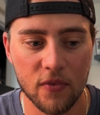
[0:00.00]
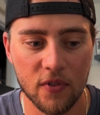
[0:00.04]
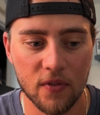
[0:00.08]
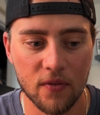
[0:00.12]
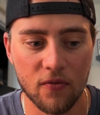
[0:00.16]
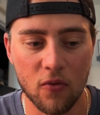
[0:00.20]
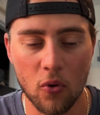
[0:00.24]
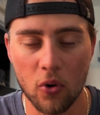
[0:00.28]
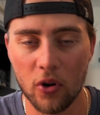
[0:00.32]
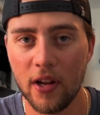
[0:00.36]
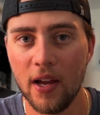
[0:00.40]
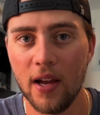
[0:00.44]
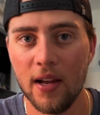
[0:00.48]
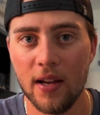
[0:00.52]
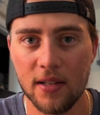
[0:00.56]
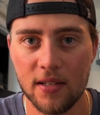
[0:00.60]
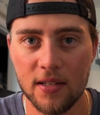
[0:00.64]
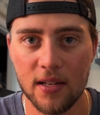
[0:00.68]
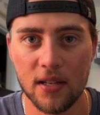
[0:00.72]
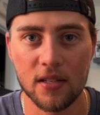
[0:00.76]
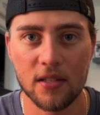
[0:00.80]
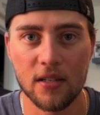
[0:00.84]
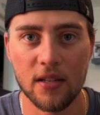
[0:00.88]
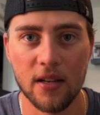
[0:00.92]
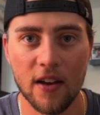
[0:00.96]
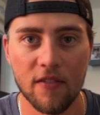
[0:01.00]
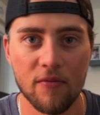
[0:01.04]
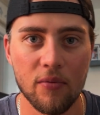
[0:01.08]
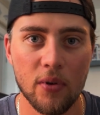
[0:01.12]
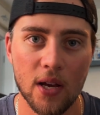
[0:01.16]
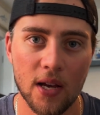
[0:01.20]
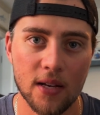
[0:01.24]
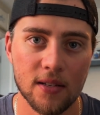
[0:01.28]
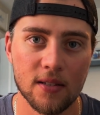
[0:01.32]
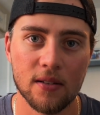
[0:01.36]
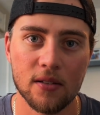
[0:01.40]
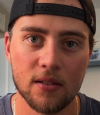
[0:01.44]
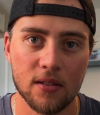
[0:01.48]
4K at 60
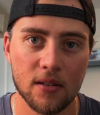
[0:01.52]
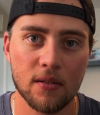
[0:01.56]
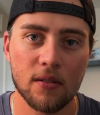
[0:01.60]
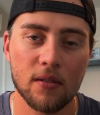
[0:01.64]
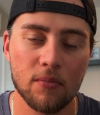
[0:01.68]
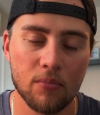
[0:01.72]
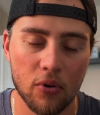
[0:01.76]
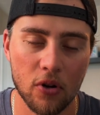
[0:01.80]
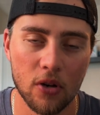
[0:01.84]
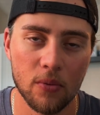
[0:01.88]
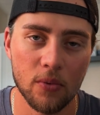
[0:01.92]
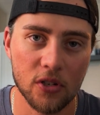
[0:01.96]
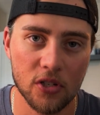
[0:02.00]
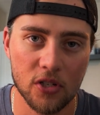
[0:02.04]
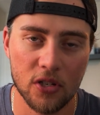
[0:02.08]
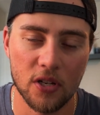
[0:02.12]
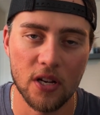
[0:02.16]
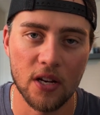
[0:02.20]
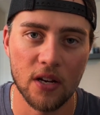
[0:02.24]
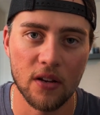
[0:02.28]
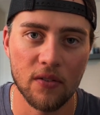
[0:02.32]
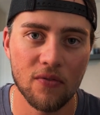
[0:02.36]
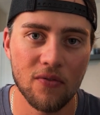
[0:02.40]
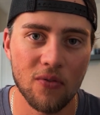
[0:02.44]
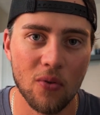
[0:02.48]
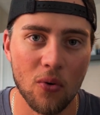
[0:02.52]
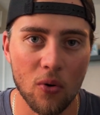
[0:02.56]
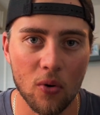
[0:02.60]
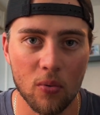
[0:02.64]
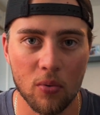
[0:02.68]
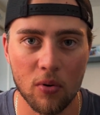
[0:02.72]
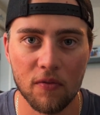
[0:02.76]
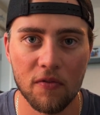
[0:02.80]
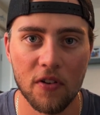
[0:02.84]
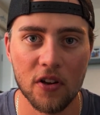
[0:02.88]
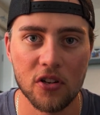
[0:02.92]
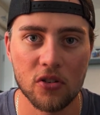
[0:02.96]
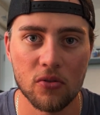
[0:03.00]
FPS is pretty much needed for
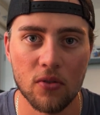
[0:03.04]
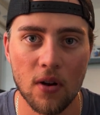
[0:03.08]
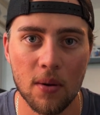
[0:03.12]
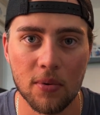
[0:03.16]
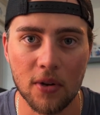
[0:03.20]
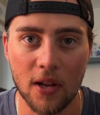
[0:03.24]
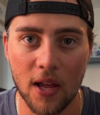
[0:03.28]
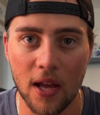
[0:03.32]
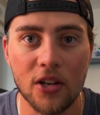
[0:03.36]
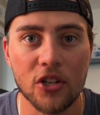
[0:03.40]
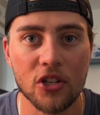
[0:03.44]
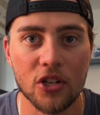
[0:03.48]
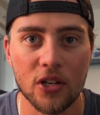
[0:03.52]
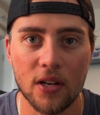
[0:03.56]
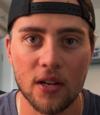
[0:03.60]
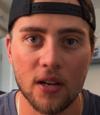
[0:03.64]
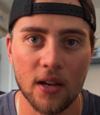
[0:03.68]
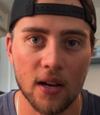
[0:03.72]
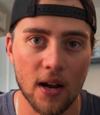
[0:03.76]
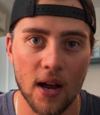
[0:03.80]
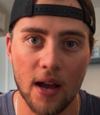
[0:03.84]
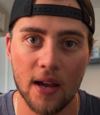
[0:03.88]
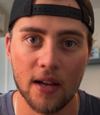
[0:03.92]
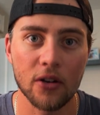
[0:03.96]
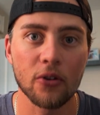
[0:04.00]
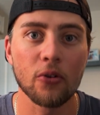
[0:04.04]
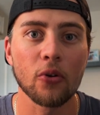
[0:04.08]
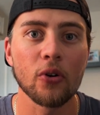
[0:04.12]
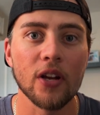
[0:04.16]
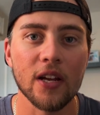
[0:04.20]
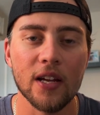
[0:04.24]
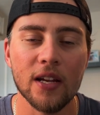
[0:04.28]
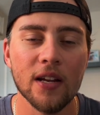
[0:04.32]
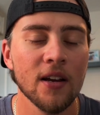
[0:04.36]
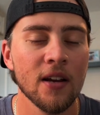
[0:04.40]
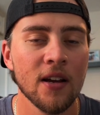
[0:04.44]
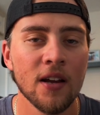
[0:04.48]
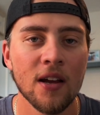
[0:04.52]
professional application, and I
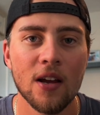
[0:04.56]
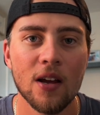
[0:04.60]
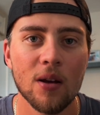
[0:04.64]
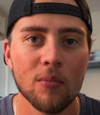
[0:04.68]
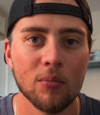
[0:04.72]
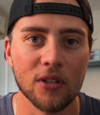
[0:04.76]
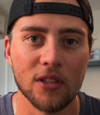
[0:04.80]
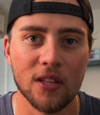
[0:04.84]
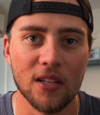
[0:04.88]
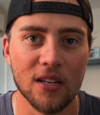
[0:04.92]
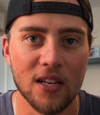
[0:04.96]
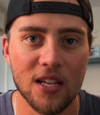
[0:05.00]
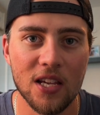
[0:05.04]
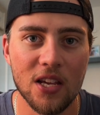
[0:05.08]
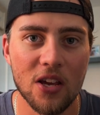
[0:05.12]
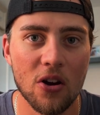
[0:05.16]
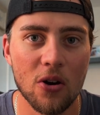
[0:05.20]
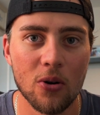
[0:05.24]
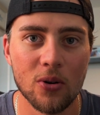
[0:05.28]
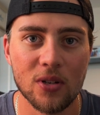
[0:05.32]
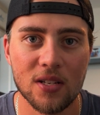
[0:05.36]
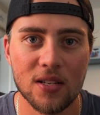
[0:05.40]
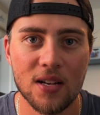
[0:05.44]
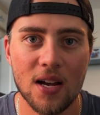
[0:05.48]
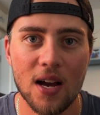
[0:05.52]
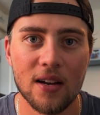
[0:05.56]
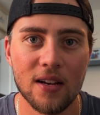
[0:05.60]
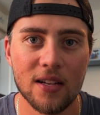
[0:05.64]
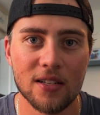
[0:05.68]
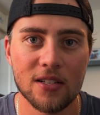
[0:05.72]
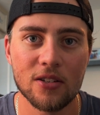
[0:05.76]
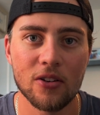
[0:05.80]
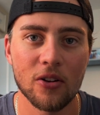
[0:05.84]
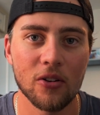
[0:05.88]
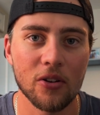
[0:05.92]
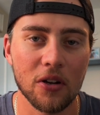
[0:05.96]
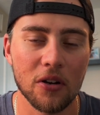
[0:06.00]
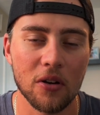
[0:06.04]
agree, but the NEO is not
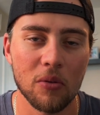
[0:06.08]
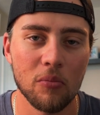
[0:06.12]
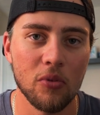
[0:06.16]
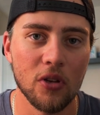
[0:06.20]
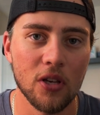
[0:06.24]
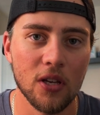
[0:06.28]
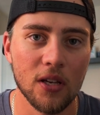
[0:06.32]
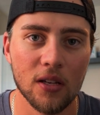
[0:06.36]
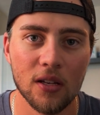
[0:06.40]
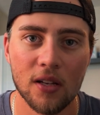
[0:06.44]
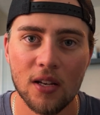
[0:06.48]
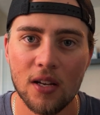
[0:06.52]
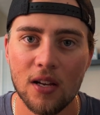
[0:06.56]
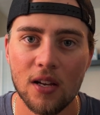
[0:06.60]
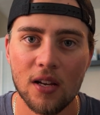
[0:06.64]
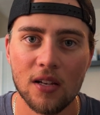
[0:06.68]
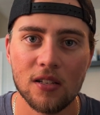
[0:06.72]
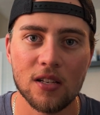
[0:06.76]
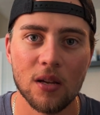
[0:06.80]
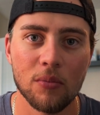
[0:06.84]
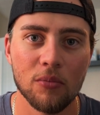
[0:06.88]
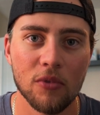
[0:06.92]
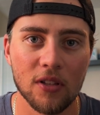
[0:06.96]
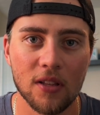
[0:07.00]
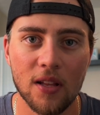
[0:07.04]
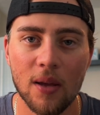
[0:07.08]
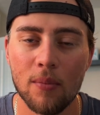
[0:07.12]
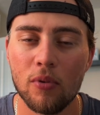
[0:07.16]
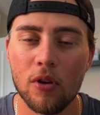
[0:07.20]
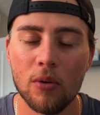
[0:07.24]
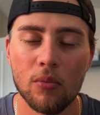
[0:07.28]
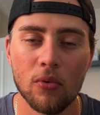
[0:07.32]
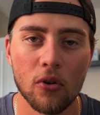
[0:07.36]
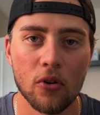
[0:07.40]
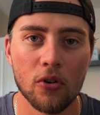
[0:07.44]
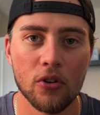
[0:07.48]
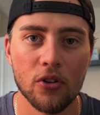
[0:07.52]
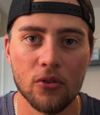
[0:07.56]
necessarily going to be something that
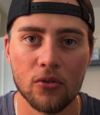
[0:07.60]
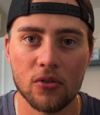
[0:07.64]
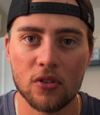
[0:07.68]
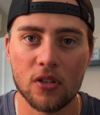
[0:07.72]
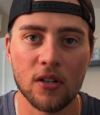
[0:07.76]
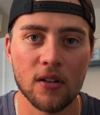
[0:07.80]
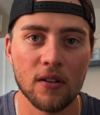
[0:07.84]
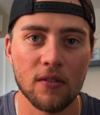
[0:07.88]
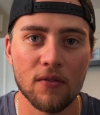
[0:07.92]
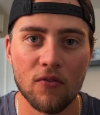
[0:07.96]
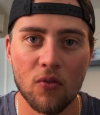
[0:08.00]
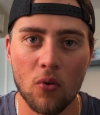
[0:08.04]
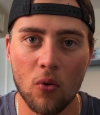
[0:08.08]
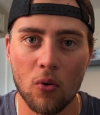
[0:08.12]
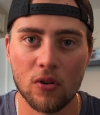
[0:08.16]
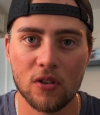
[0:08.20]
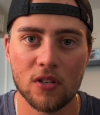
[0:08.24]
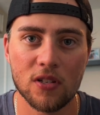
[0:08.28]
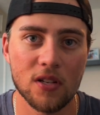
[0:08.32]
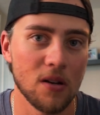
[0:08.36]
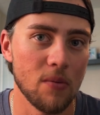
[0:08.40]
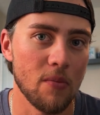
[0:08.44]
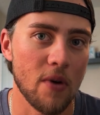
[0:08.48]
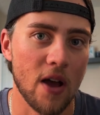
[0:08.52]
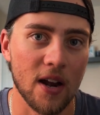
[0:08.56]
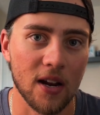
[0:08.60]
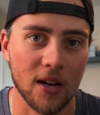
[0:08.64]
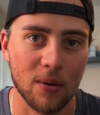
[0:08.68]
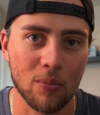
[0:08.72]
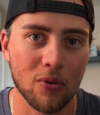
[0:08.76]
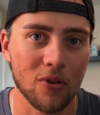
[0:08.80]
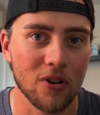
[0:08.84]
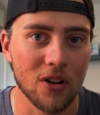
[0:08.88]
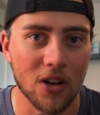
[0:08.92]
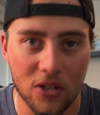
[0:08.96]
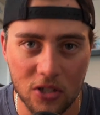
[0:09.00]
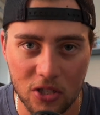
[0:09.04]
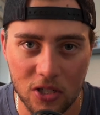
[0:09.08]
people are using for cinematic
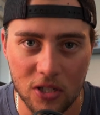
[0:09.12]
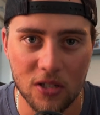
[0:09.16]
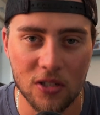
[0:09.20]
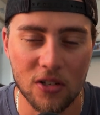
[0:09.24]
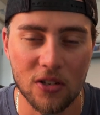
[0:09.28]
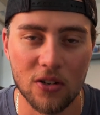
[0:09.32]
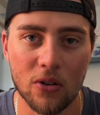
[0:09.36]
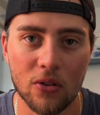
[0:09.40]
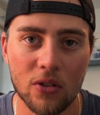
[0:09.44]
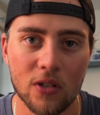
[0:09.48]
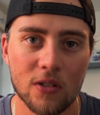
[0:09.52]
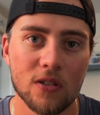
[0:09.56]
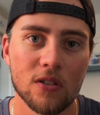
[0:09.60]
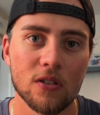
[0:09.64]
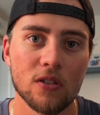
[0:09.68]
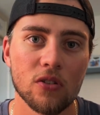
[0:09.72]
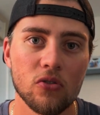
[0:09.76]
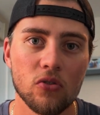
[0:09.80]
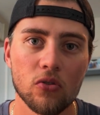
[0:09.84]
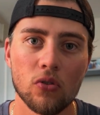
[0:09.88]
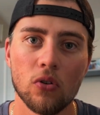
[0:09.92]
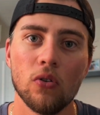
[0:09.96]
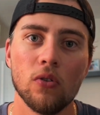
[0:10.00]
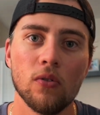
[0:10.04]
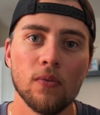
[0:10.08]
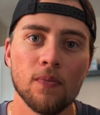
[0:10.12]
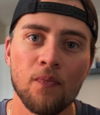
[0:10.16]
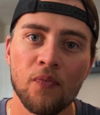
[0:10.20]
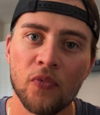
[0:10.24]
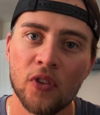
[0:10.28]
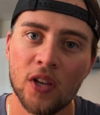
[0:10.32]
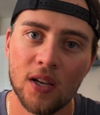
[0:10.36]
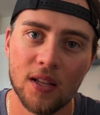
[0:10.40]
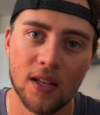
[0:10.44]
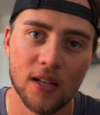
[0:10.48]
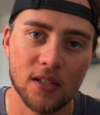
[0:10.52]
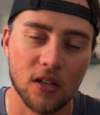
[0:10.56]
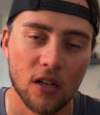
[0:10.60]
productions. This is a drone
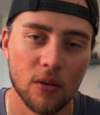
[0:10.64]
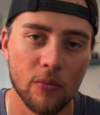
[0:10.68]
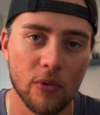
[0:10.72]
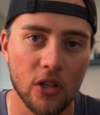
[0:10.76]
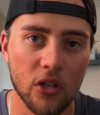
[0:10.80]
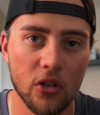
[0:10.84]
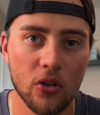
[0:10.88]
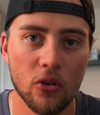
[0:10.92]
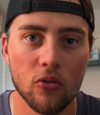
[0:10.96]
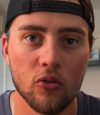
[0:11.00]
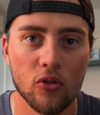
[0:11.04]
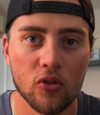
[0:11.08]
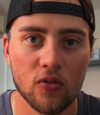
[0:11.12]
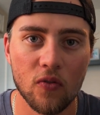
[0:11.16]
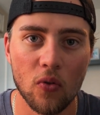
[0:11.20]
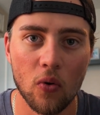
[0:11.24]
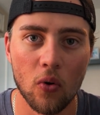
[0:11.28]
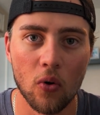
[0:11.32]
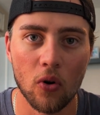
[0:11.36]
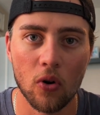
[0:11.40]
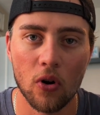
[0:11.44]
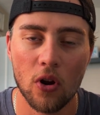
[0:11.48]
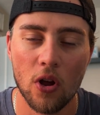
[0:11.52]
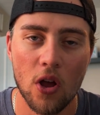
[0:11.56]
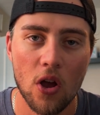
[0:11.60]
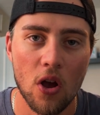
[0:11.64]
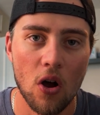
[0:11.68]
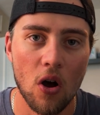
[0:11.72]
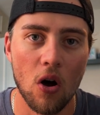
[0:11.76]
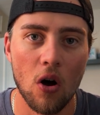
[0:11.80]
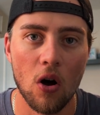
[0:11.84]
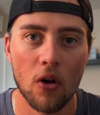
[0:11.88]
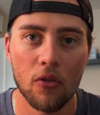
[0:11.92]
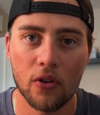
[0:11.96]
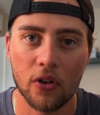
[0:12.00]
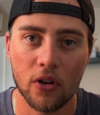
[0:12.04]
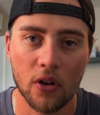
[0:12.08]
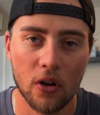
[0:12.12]
that's going to be huge for
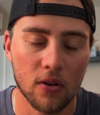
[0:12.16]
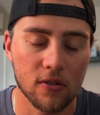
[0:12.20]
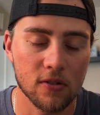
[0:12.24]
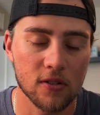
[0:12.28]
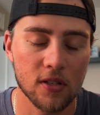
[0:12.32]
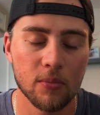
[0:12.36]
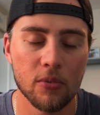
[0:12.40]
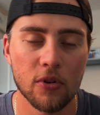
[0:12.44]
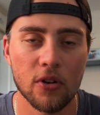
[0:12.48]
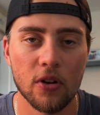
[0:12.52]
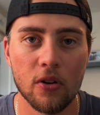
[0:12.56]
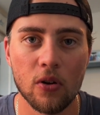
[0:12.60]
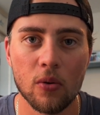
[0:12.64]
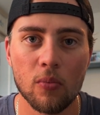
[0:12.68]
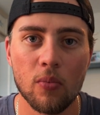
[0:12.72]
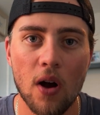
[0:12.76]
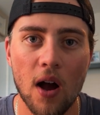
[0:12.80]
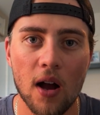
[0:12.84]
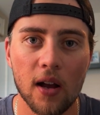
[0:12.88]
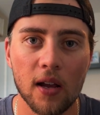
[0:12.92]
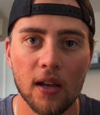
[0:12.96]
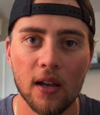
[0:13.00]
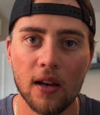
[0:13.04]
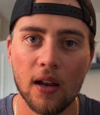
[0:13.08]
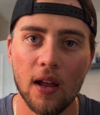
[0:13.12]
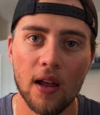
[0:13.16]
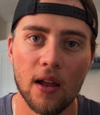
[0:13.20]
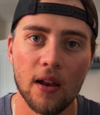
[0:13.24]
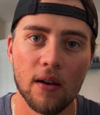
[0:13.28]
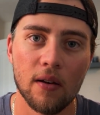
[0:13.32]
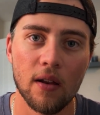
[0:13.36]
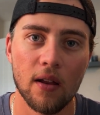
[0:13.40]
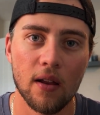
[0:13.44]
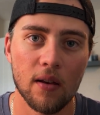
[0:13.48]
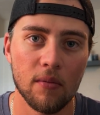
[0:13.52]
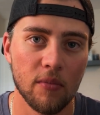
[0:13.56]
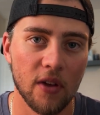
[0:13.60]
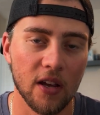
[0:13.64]
on the go, slip it in your pocket
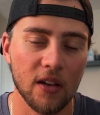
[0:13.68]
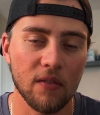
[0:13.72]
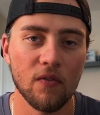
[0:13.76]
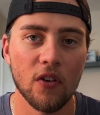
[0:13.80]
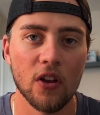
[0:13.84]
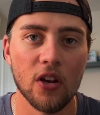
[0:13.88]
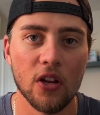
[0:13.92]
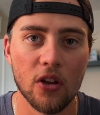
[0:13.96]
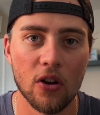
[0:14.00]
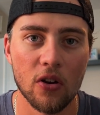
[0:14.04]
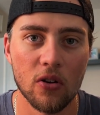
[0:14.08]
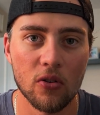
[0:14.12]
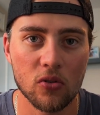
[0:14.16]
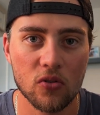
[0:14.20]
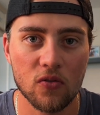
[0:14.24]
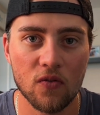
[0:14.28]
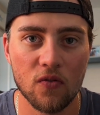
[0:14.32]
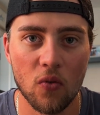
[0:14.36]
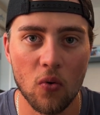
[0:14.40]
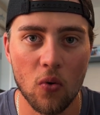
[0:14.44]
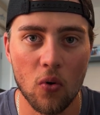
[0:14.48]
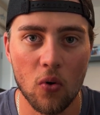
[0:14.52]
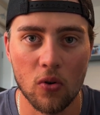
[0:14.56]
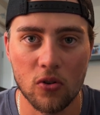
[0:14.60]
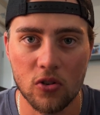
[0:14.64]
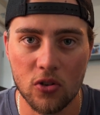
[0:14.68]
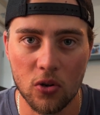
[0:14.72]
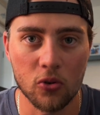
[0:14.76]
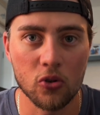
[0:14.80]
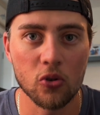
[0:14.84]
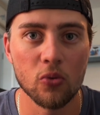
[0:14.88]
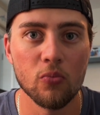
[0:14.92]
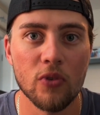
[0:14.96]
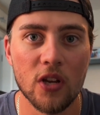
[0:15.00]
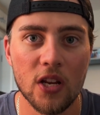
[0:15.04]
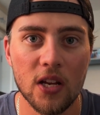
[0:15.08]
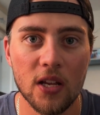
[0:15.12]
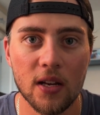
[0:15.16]
and make videos for
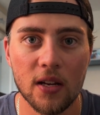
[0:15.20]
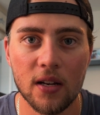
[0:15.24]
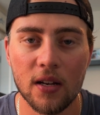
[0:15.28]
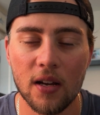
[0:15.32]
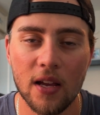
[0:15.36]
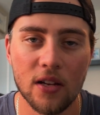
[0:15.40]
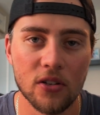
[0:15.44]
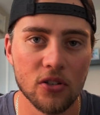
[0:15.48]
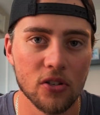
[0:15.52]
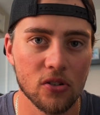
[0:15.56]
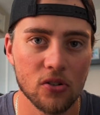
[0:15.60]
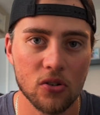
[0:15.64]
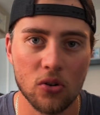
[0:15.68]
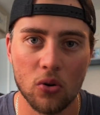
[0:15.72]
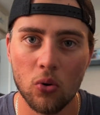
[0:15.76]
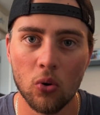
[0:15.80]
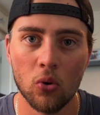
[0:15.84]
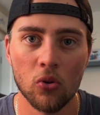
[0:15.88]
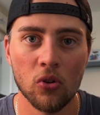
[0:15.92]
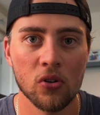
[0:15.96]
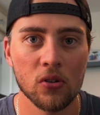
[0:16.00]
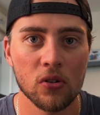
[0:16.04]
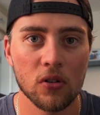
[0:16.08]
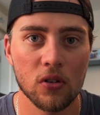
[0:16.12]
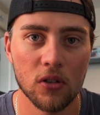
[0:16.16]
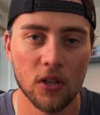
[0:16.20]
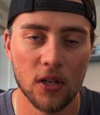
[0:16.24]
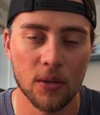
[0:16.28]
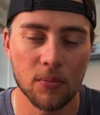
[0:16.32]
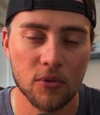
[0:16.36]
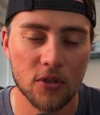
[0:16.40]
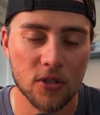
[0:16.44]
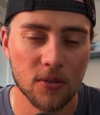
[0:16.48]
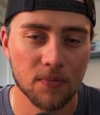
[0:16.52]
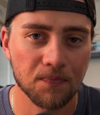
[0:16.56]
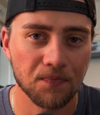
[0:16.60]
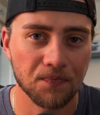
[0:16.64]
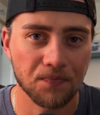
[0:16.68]
social media and just cool little
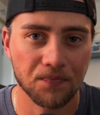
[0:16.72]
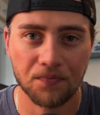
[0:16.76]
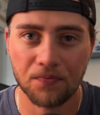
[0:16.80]
clips.